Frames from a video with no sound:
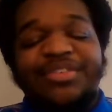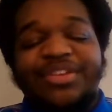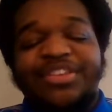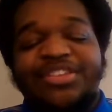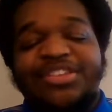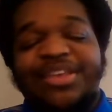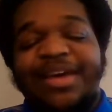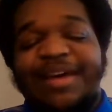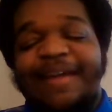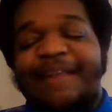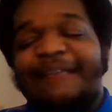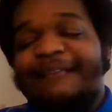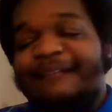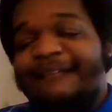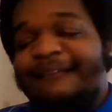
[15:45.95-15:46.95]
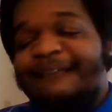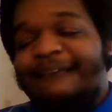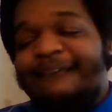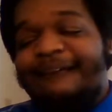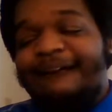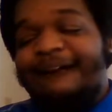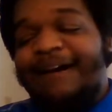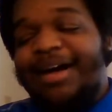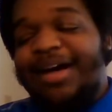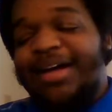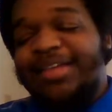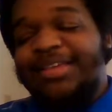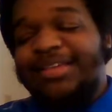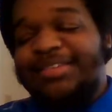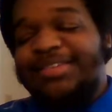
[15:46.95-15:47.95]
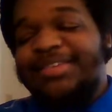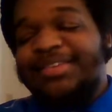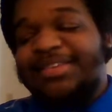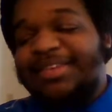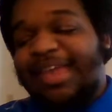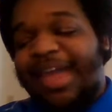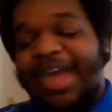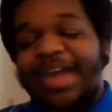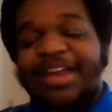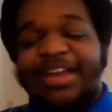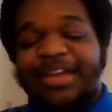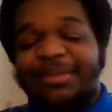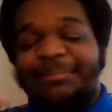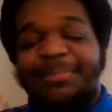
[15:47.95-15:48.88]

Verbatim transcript: you could say. It kind